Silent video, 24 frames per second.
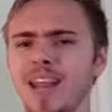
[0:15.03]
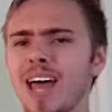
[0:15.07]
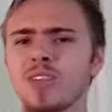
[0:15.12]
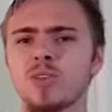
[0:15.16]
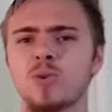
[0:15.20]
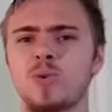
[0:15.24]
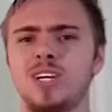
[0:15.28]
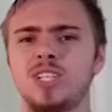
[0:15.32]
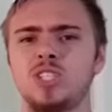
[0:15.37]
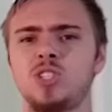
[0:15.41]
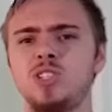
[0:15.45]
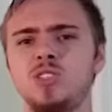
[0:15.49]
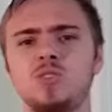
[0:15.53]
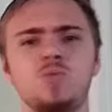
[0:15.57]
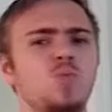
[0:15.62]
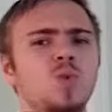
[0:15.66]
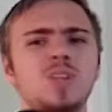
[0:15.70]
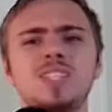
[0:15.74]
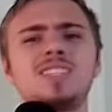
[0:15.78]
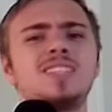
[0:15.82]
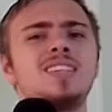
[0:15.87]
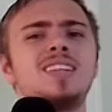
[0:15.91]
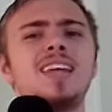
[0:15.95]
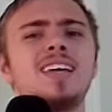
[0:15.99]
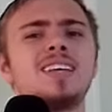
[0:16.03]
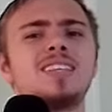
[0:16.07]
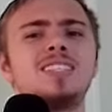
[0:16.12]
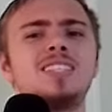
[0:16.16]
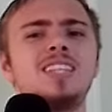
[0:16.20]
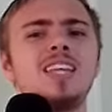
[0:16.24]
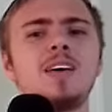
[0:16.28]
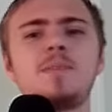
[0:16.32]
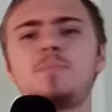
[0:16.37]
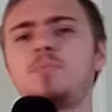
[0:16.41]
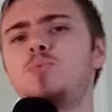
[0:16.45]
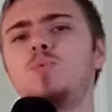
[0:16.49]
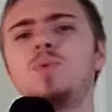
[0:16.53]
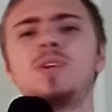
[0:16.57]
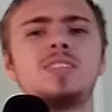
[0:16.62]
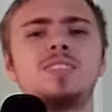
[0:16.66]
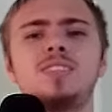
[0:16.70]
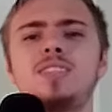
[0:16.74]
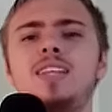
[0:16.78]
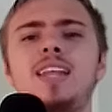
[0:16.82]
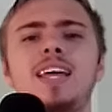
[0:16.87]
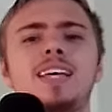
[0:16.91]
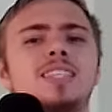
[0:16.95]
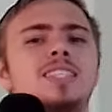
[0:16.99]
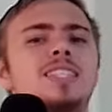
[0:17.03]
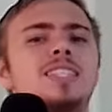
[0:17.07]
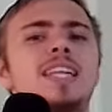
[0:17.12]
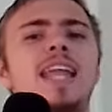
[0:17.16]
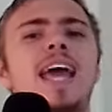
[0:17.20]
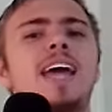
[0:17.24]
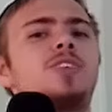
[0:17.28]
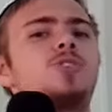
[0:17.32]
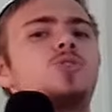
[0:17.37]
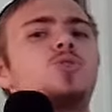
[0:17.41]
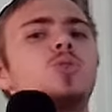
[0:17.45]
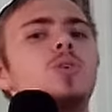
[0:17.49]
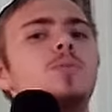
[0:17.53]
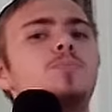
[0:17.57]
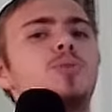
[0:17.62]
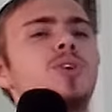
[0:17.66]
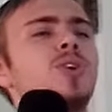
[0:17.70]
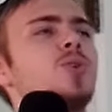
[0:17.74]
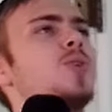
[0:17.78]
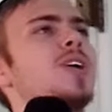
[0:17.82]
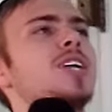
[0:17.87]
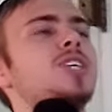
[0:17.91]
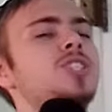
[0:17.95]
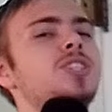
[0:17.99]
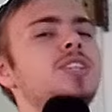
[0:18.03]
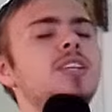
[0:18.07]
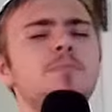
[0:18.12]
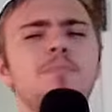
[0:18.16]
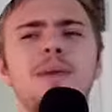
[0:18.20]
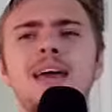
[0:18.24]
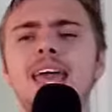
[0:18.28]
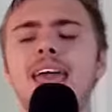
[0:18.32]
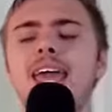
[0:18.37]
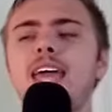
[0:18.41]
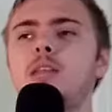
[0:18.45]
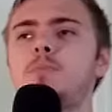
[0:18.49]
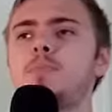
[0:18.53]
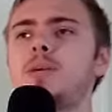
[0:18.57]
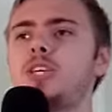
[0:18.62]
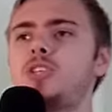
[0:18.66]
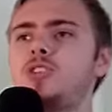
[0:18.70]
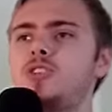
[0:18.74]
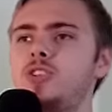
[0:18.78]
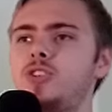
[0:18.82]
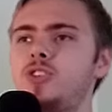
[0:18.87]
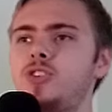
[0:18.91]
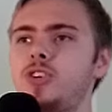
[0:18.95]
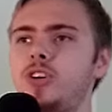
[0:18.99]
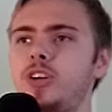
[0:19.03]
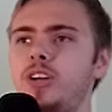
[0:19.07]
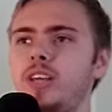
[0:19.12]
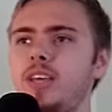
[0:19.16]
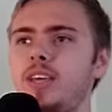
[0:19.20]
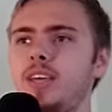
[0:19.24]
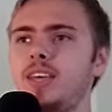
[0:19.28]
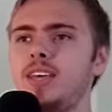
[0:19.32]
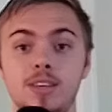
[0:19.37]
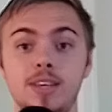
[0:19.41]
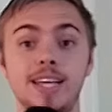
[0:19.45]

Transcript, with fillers: Now the question is, what's the next step? What is the next natural progression in my animation journey?